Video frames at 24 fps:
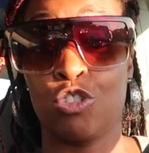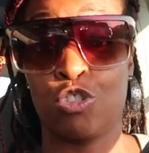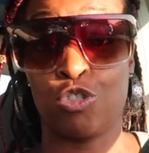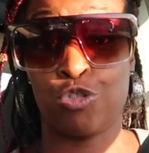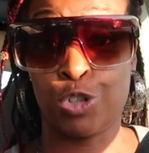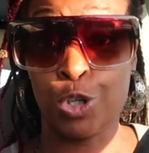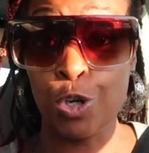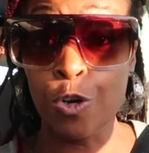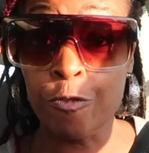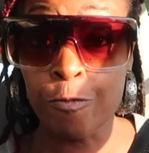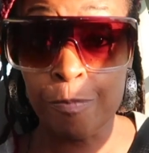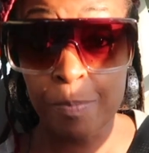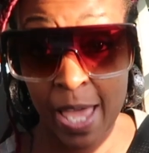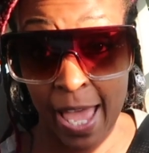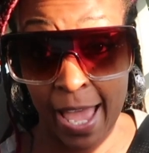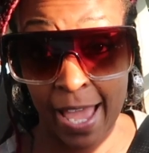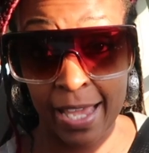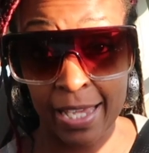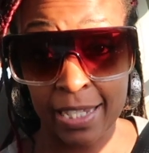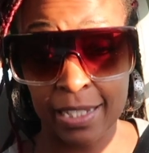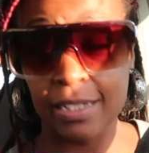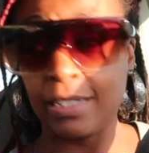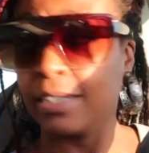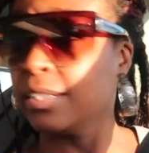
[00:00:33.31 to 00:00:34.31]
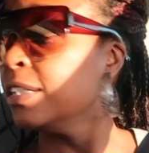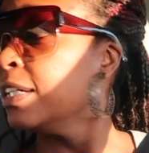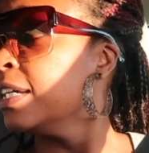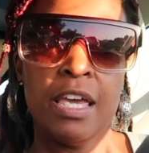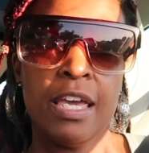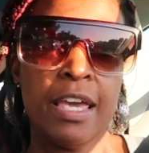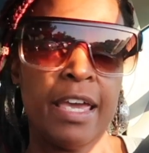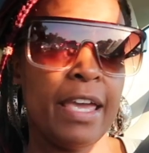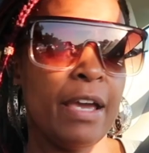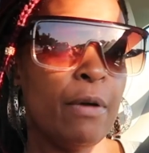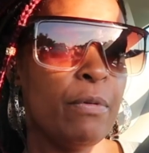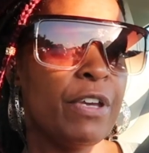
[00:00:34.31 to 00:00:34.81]
Drove back,
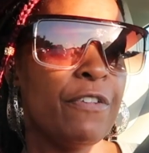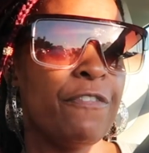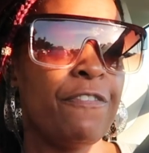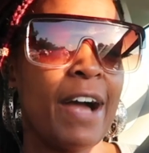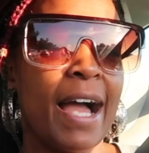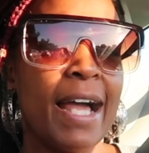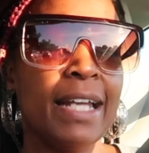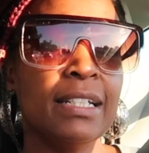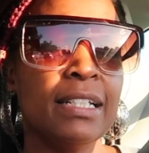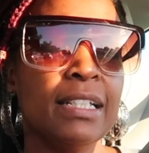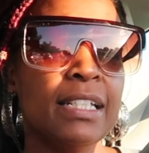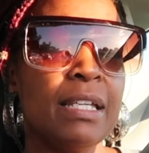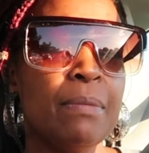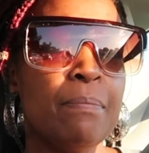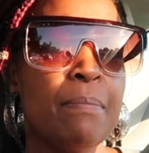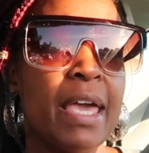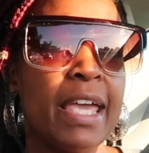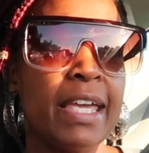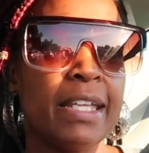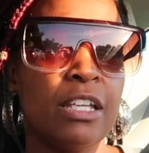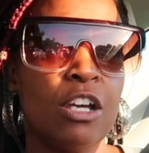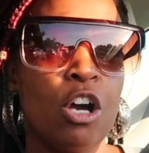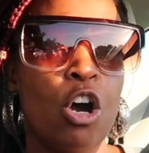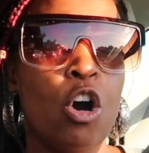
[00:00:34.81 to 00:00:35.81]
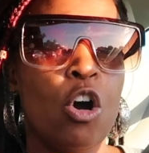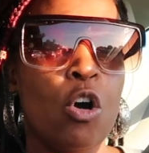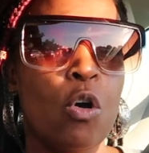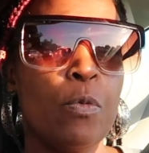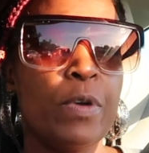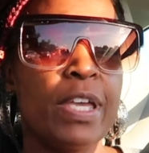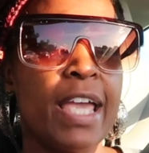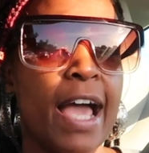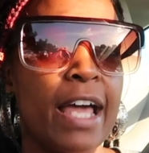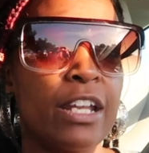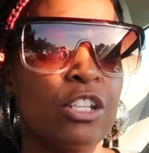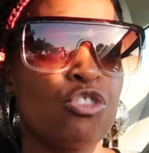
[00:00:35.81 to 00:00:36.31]
and we finally made it
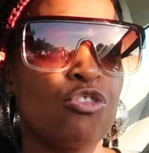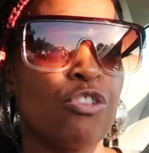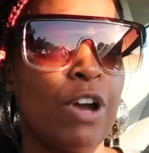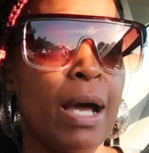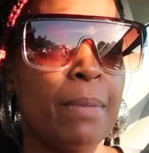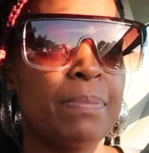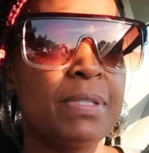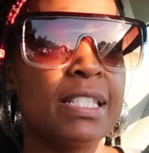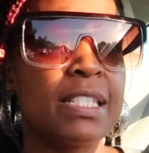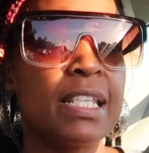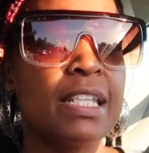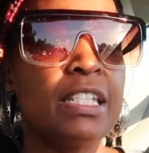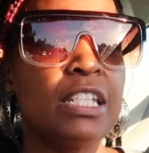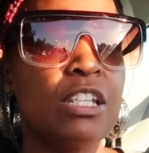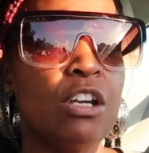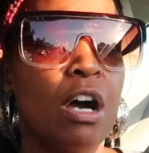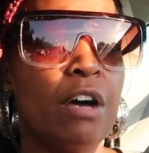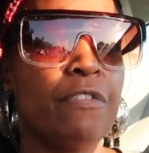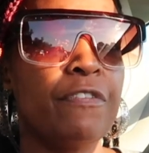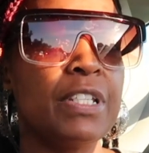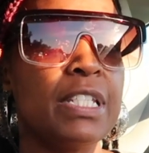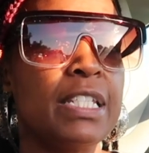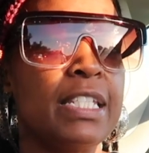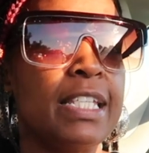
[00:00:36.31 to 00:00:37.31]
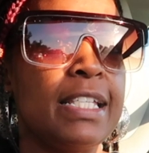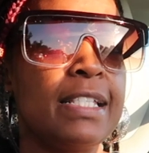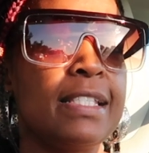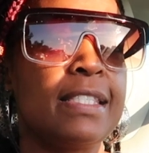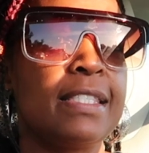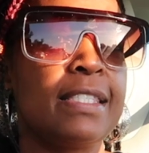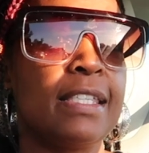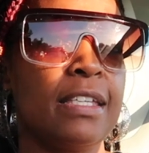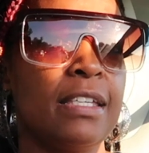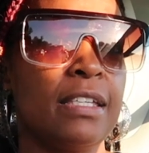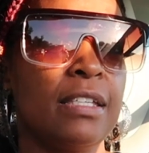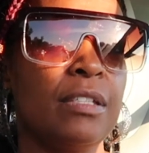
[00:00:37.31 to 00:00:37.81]
home. We had to drop Cindy off in D
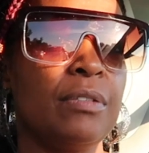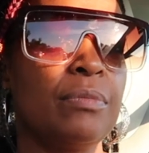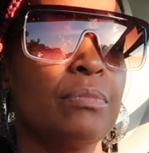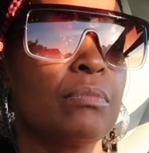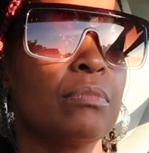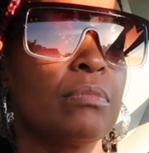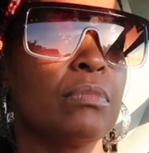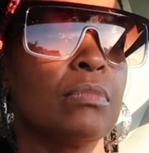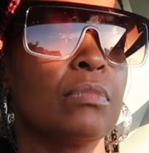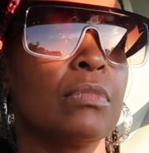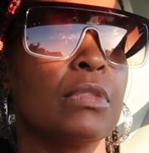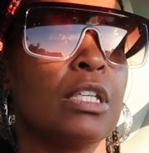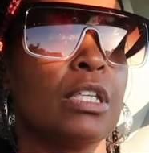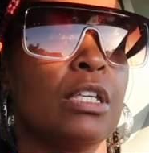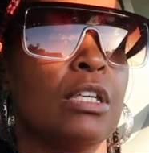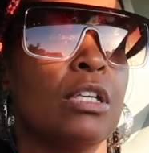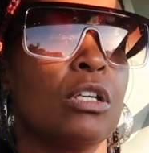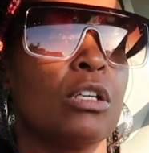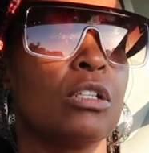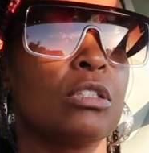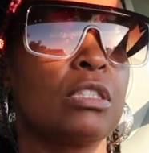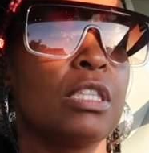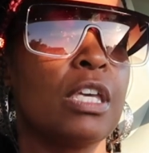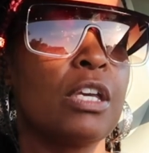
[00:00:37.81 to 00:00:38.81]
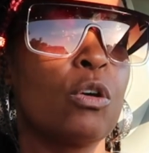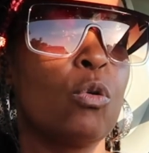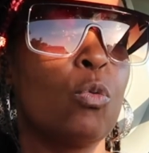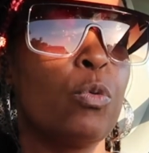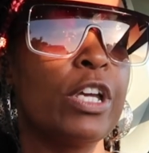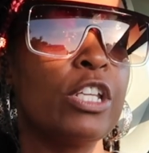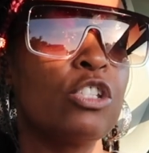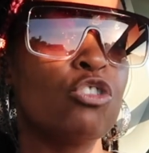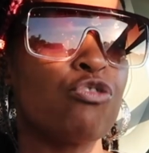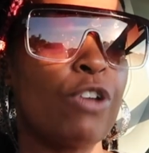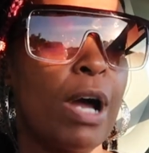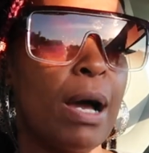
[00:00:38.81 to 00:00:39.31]
C, then
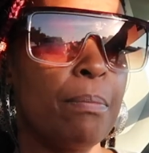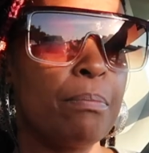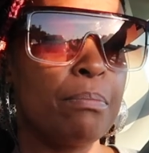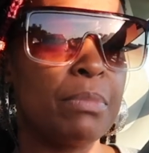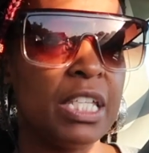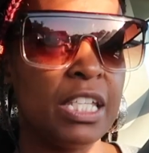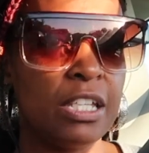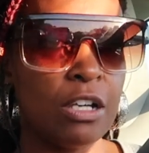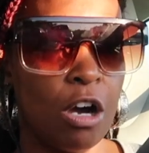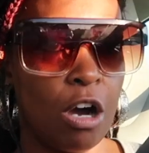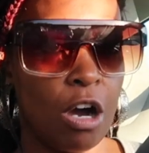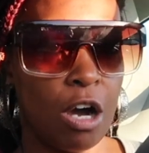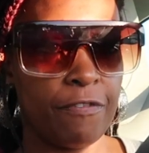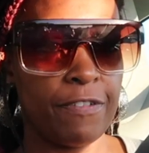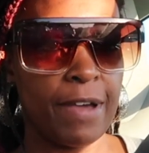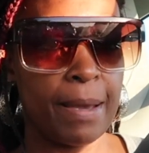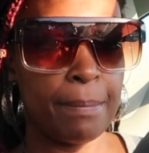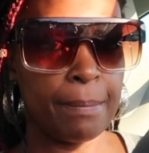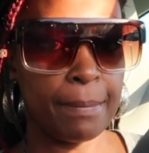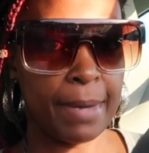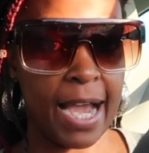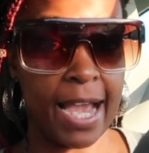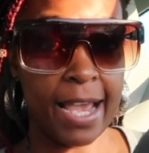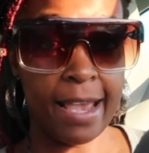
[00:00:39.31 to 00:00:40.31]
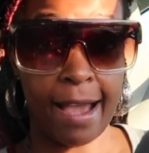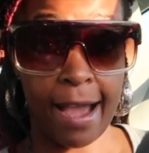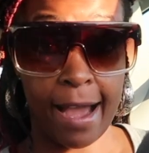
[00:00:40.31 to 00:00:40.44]
Gwen dropped me off at my